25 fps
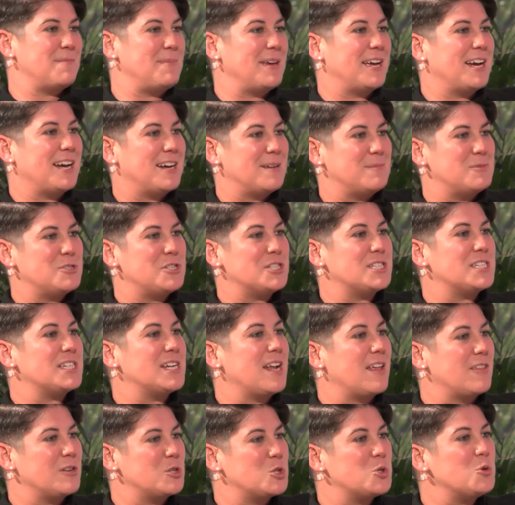becomes just
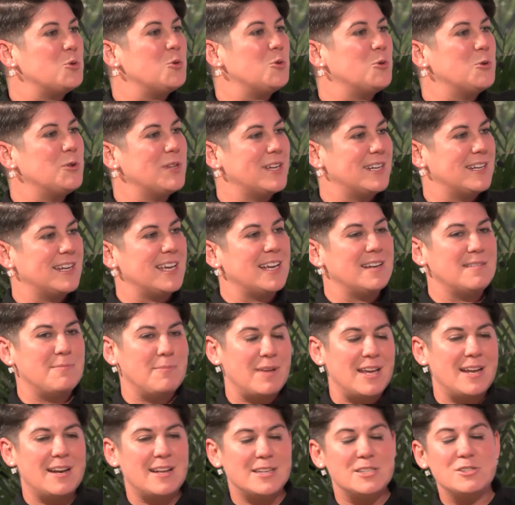another tool in
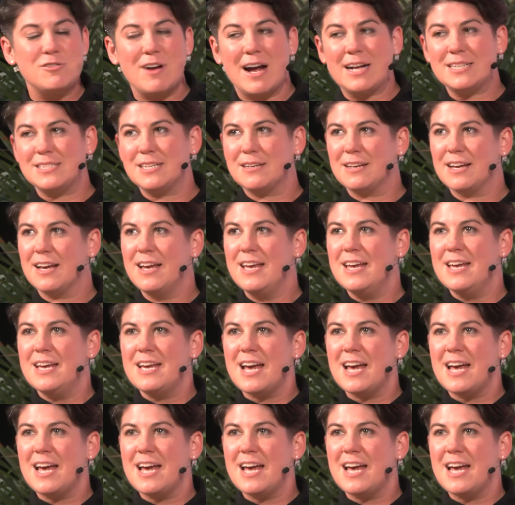extracting